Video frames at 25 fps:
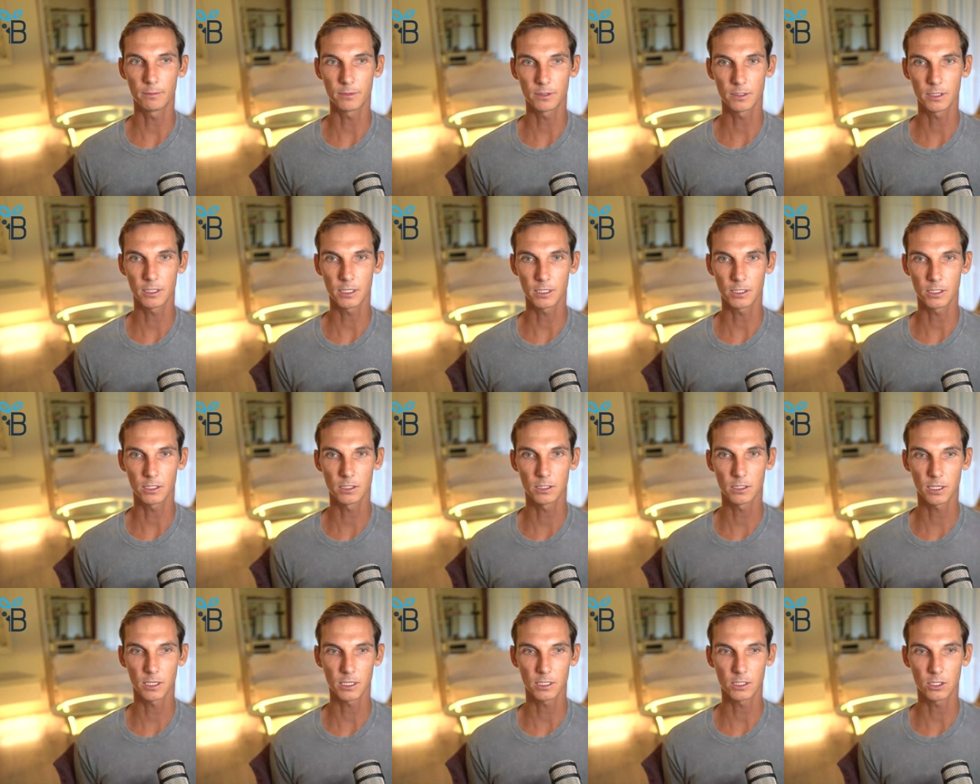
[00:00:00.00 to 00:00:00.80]

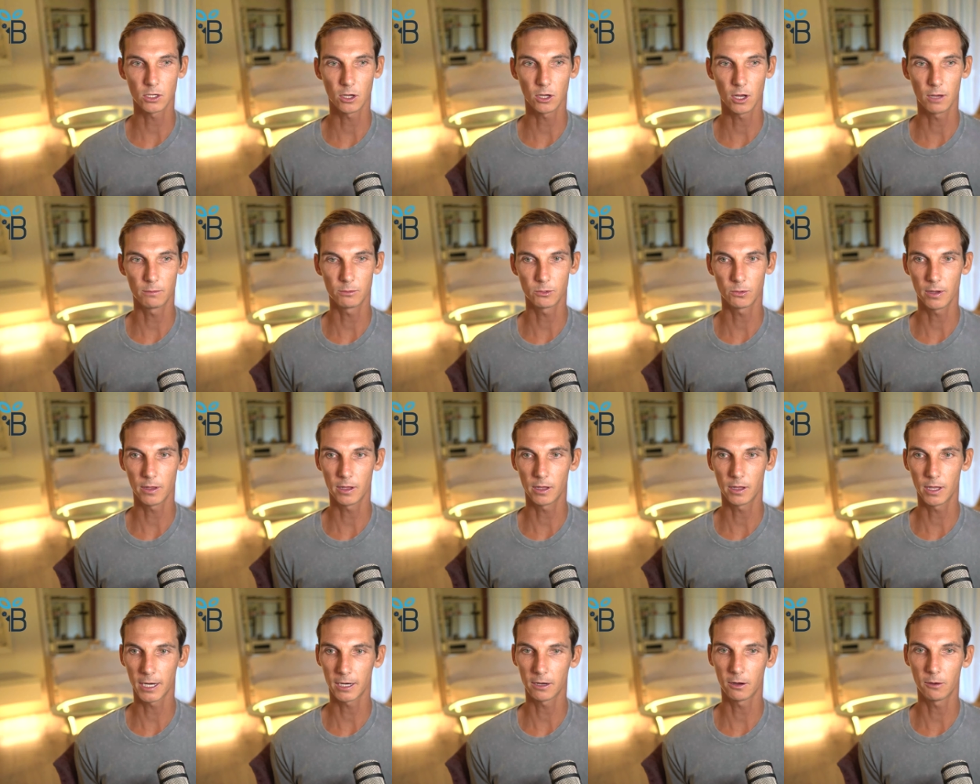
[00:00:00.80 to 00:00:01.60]
these times where they're
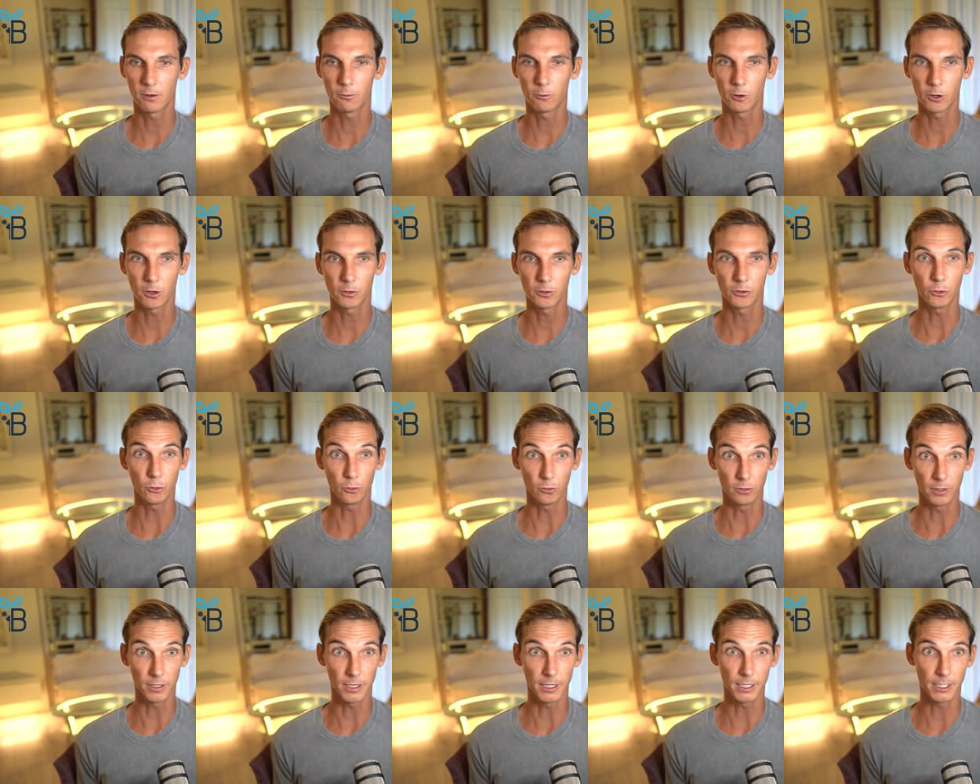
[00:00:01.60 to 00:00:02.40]
like, I want to
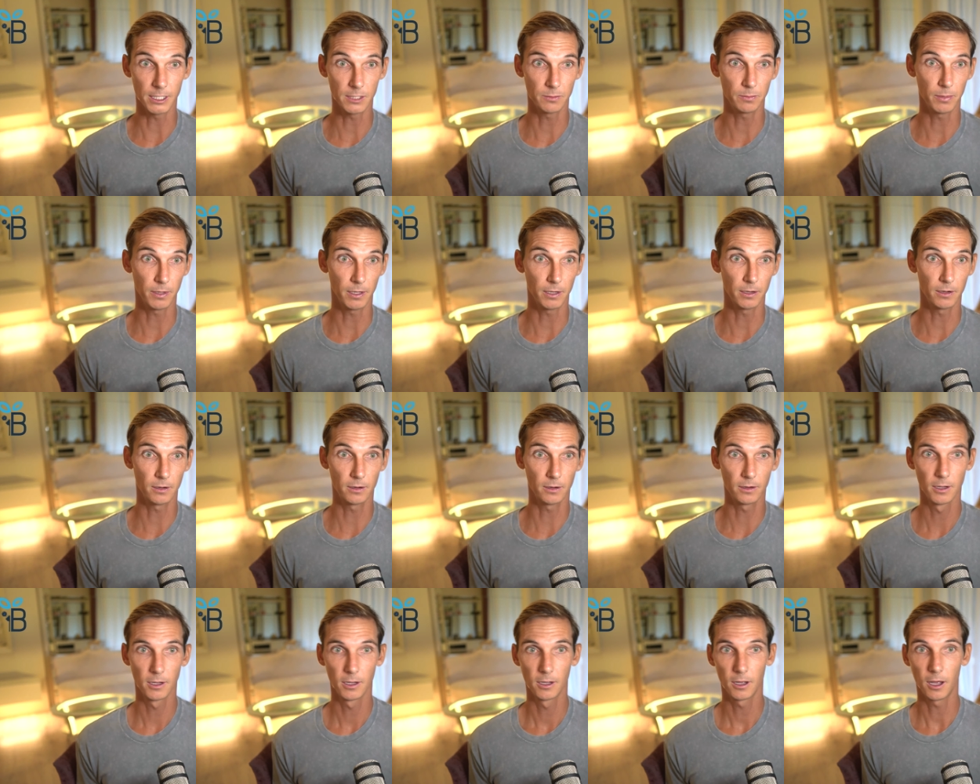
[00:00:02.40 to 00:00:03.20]
do this, but
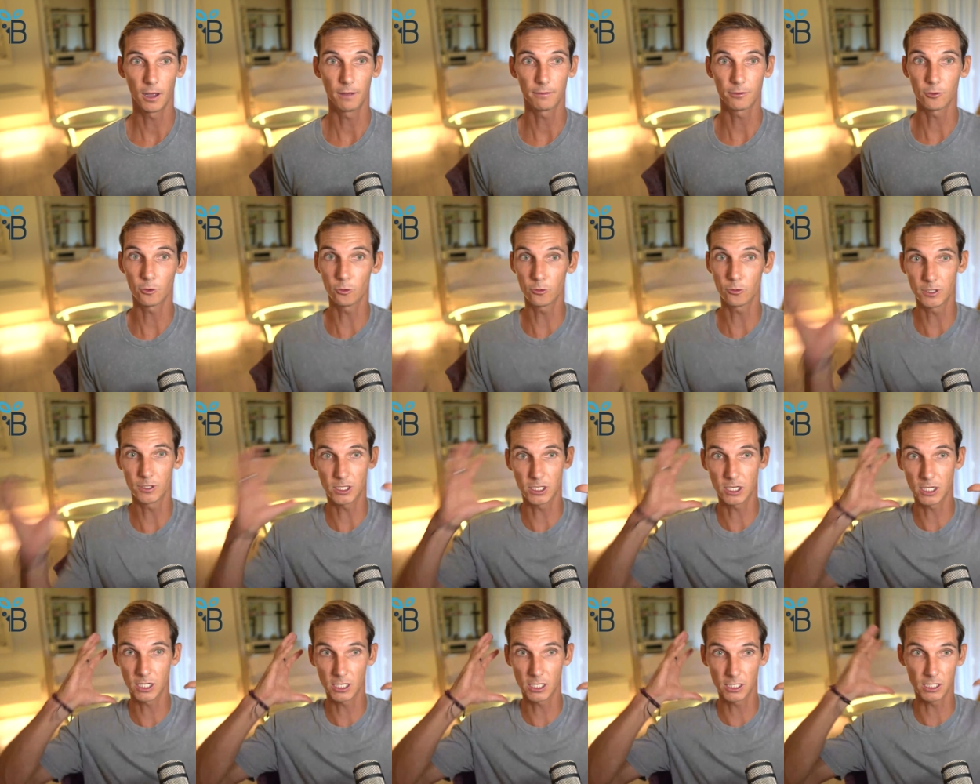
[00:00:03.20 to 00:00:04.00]
I've got all
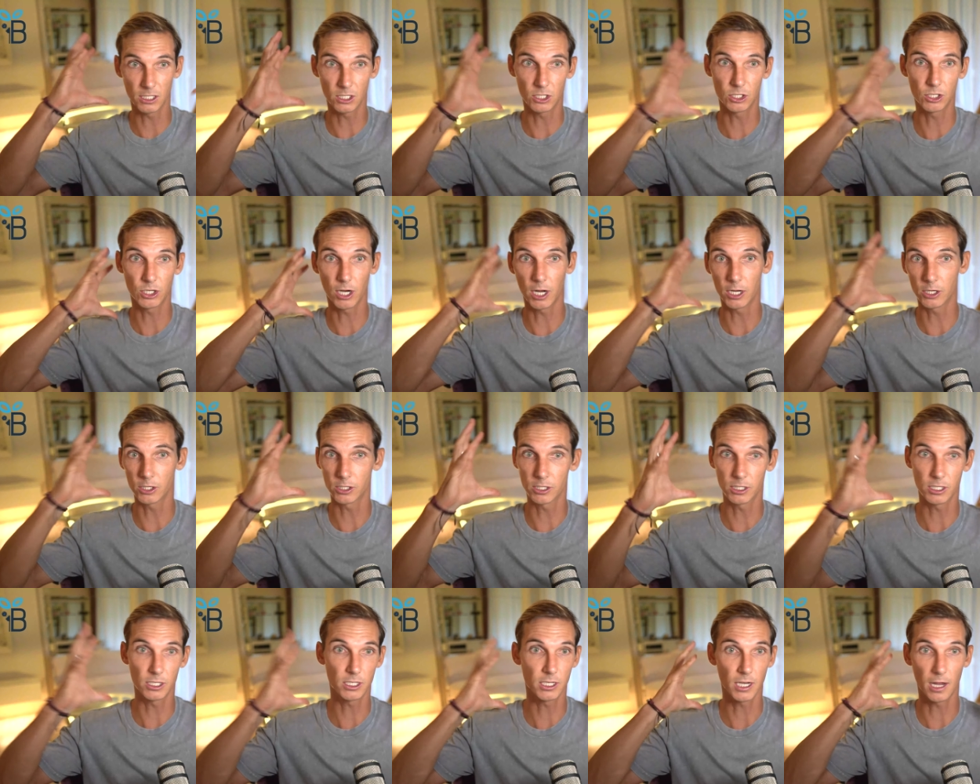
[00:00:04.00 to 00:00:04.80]
this
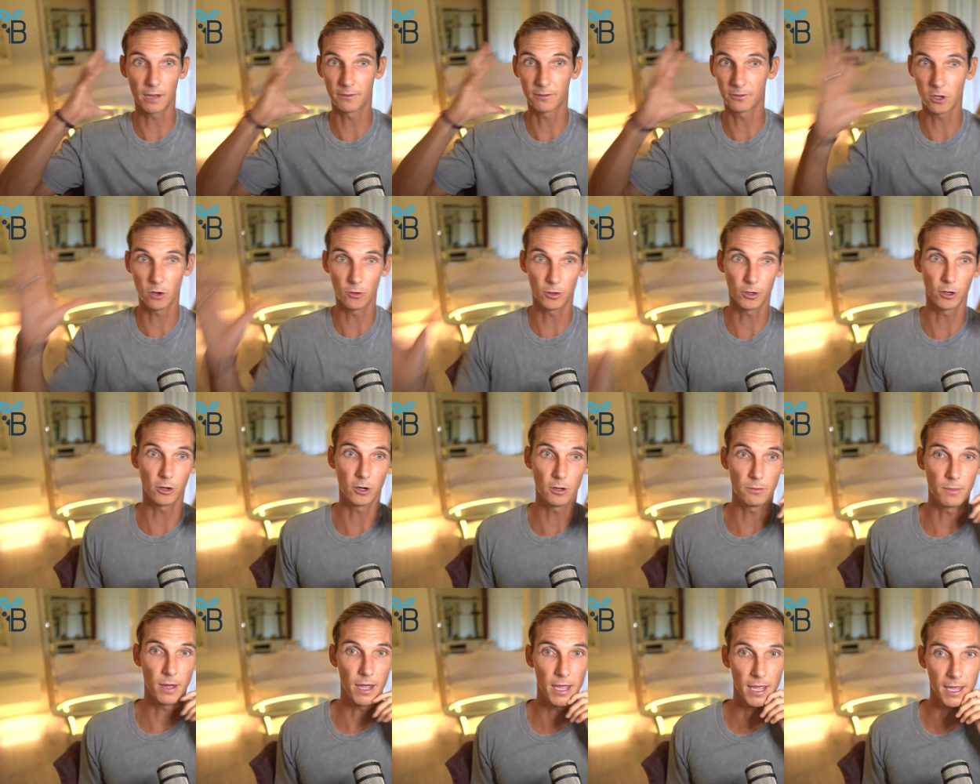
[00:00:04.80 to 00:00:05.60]
stuff going on
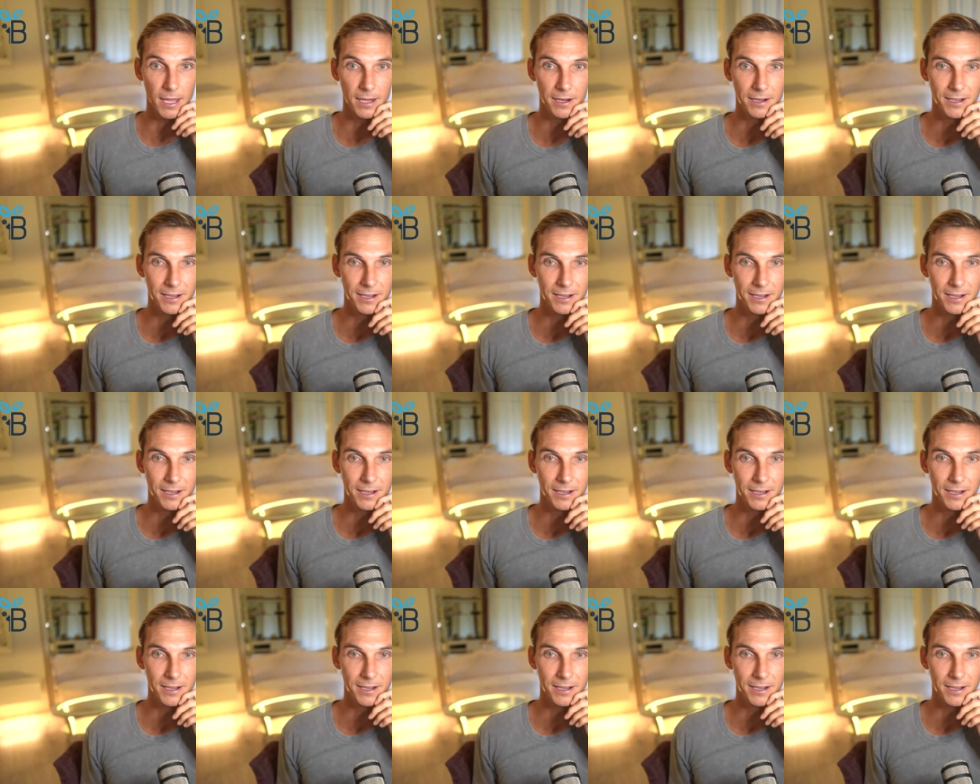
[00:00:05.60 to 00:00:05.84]
in my head?